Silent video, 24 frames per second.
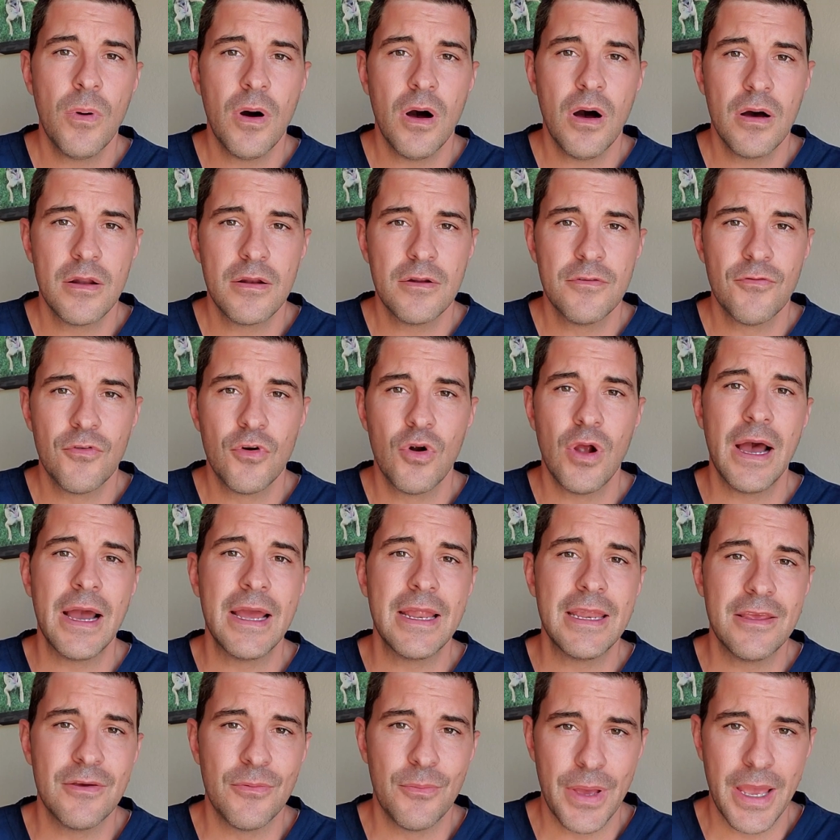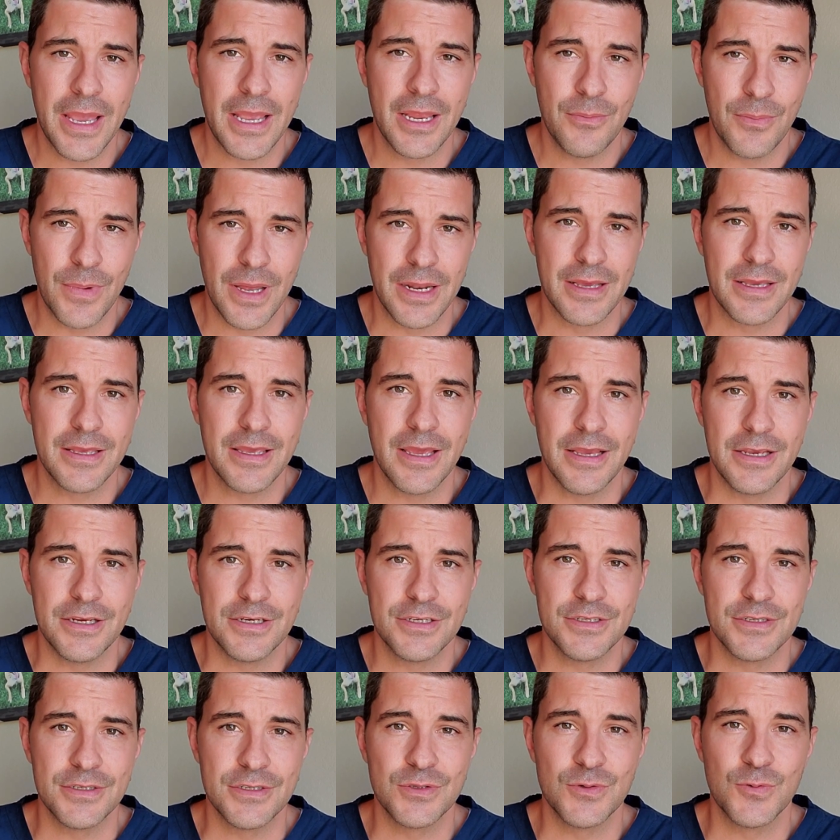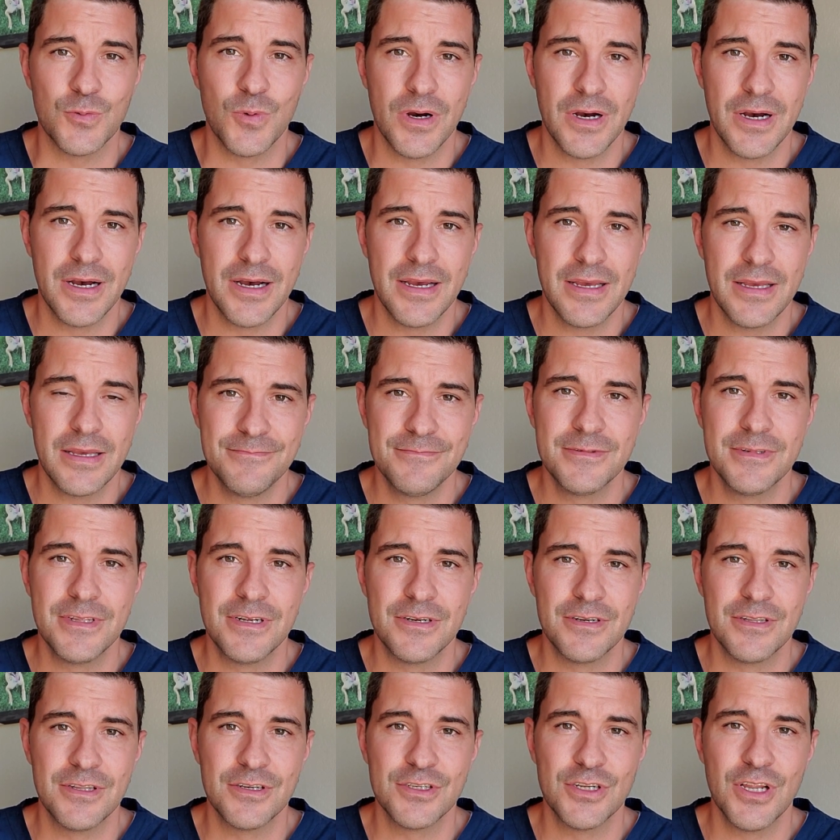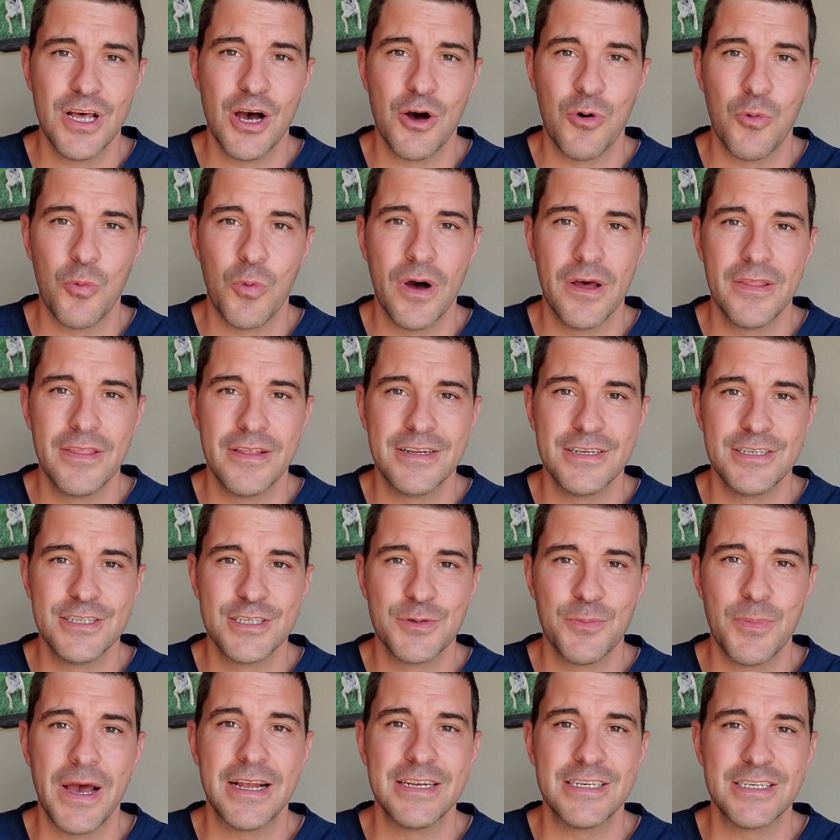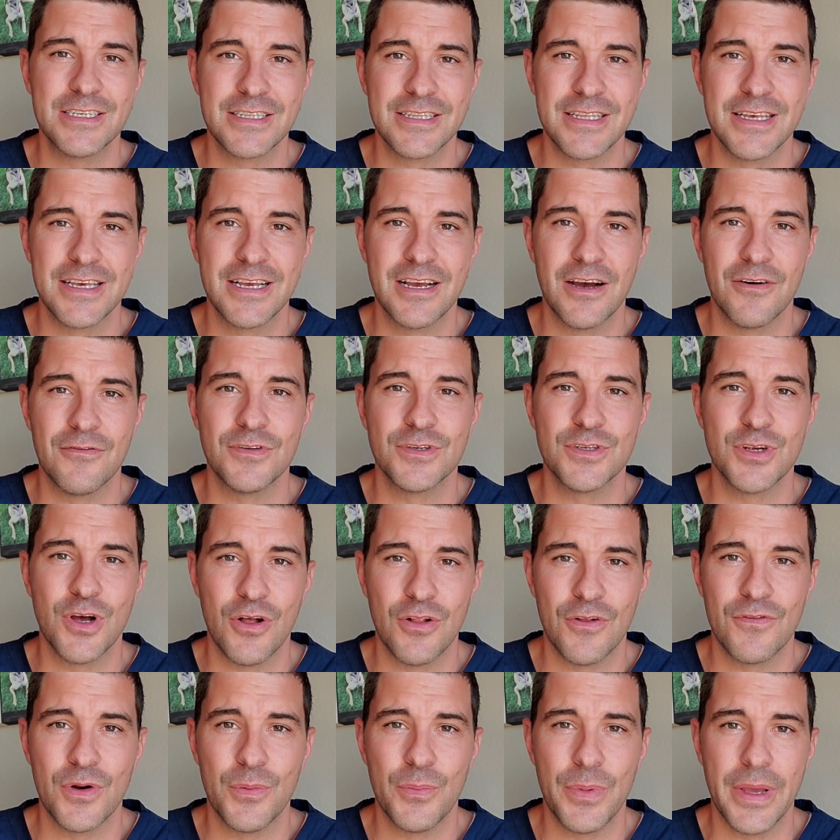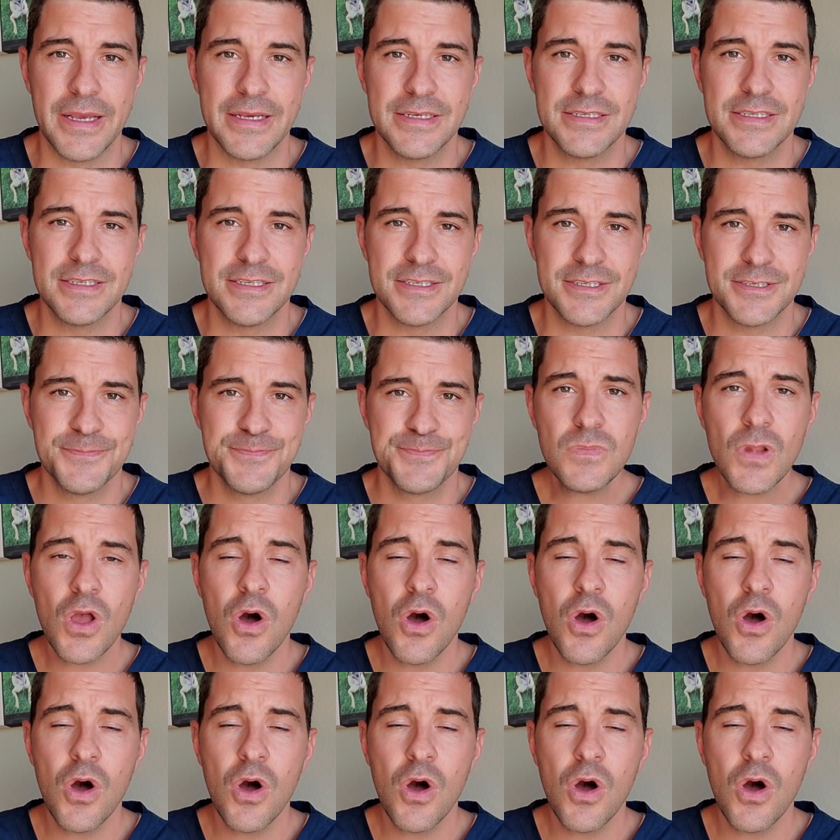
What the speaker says: on a variety of pain medications. Why? There's not one that just magically covers all of our bases.